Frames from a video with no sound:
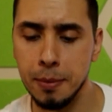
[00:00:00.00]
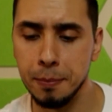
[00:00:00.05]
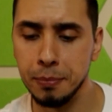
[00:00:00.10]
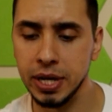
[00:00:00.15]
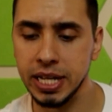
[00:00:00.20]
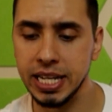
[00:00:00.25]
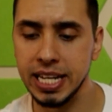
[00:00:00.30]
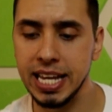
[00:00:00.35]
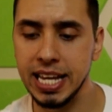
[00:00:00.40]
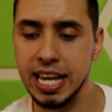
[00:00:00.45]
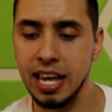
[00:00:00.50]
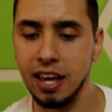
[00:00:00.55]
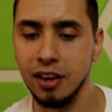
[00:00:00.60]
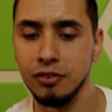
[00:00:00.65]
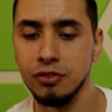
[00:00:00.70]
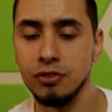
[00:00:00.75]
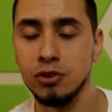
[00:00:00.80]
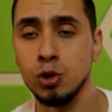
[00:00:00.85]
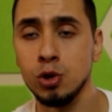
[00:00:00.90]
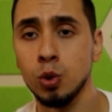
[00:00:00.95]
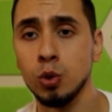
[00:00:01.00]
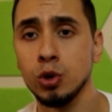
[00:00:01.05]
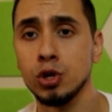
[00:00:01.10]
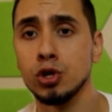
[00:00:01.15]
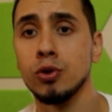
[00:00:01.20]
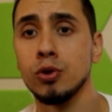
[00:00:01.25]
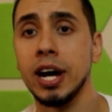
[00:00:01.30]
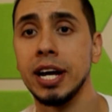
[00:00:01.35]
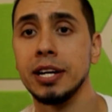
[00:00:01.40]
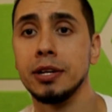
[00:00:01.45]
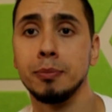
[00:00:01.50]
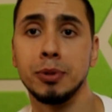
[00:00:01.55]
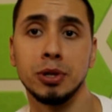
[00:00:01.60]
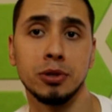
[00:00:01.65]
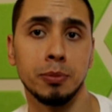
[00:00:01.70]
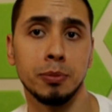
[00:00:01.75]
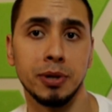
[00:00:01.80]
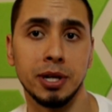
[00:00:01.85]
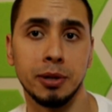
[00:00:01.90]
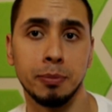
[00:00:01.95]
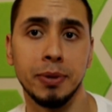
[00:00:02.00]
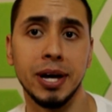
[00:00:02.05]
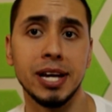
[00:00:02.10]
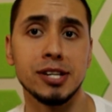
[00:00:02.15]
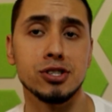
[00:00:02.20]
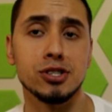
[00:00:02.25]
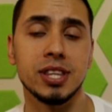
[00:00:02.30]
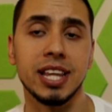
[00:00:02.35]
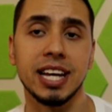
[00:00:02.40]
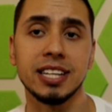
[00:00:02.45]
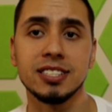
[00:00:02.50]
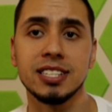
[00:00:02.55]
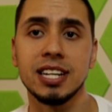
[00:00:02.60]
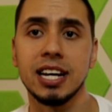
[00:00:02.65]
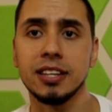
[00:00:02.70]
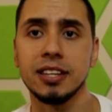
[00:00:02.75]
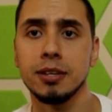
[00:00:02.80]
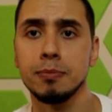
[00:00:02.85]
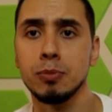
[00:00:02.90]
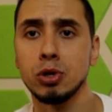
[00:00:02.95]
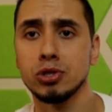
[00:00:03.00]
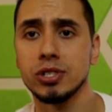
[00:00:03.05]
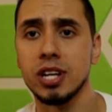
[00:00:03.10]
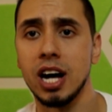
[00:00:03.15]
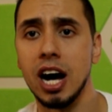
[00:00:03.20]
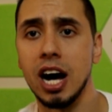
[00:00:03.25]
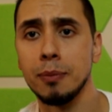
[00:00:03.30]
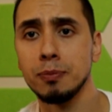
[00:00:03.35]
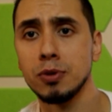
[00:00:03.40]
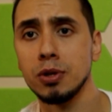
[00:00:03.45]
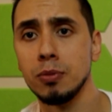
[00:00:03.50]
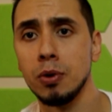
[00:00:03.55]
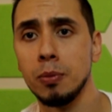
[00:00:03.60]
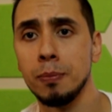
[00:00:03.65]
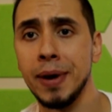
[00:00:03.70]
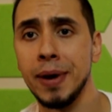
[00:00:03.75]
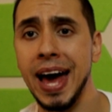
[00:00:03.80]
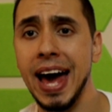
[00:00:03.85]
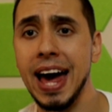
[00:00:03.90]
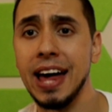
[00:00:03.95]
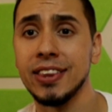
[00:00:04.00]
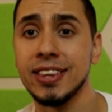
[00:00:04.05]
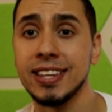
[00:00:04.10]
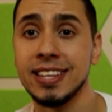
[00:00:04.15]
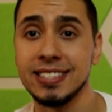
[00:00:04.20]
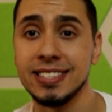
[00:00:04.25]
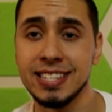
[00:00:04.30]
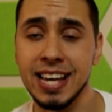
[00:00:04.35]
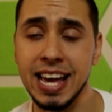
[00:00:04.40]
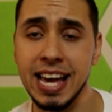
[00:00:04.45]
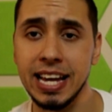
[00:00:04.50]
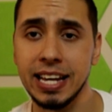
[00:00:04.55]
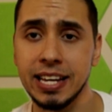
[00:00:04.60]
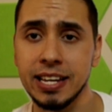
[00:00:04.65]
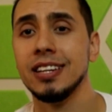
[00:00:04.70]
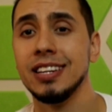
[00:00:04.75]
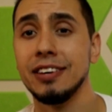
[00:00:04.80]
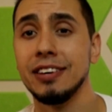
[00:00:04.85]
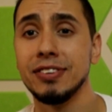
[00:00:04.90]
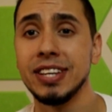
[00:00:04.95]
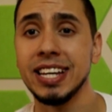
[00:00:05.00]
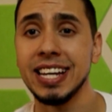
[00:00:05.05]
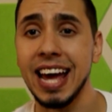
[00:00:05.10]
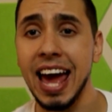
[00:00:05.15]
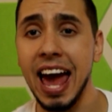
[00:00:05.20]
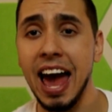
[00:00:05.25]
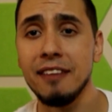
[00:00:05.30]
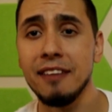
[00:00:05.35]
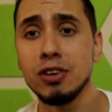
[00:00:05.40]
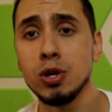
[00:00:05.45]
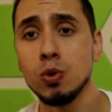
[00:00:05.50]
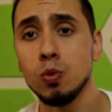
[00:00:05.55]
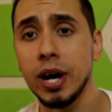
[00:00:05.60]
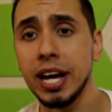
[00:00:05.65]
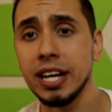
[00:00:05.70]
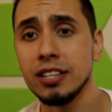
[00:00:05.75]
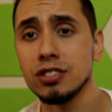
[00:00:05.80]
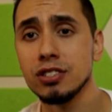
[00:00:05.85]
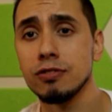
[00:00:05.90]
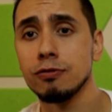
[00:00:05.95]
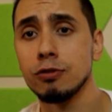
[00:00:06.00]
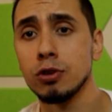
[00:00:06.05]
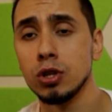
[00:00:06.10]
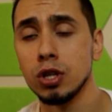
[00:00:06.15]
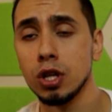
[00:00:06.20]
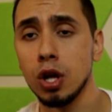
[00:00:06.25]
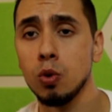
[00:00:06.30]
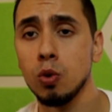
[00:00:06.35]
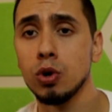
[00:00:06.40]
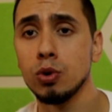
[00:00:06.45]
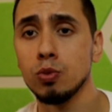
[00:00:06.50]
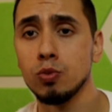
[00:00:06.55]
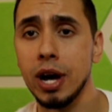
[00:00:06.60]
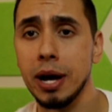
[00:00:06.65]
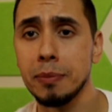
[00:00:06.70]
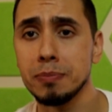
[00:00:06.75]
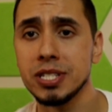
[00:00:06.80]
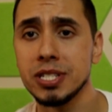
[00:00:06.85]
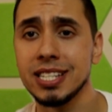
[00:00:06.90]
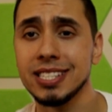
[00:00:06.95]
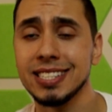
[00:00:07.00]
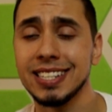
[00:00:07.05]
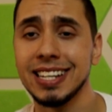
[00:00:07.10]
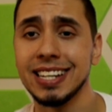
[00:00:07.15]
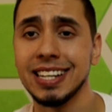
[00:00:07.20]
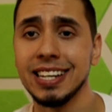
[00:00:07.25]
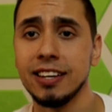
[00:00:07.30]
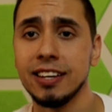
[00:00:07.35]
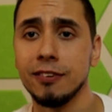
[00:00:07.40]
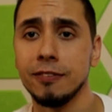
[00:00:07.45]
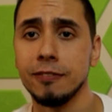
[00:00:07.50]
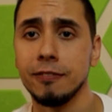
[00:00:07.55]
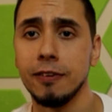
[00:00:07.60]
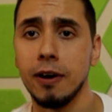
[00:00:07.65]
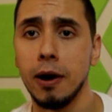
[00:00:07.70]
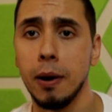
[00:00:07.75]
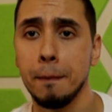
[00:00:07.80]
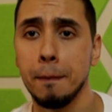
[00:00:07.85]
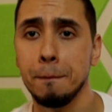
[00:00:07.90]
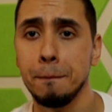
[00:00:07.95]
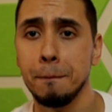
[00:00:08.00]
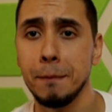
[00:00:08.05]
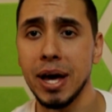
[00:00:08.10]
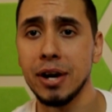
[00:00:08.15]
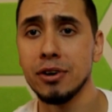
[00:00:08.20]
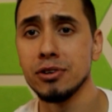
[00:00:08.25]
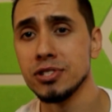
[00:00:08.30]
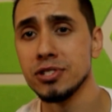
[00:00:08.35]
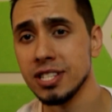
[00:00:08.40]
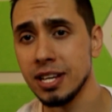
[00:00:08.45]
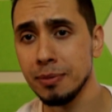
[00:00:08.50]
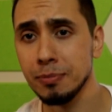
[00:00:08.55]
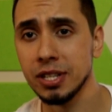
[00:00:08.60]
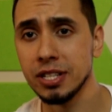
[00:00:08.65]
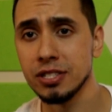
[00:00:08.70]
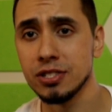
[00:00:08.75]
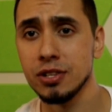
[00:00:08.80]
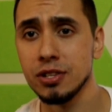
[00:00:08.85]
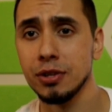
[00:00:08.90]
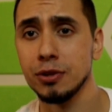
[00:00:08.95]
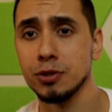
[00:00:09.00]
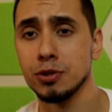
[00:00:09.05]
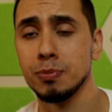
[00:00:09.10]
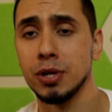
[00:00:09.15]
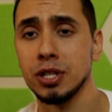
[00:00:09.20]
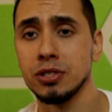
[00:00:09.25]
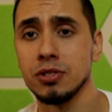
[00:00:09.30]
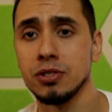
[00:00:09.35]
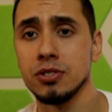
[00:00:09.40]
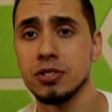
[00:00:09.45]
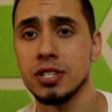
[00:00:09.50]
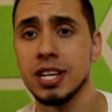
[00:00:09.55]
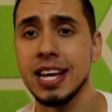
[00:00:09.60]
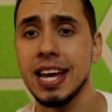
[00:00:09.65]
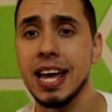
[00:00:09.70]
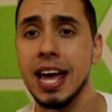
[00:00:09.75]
But if you're trying to build a big bench, that's not the most optimal path to take. Lifting heavy weights for lower reps is gonna give a better stimulus to those muscles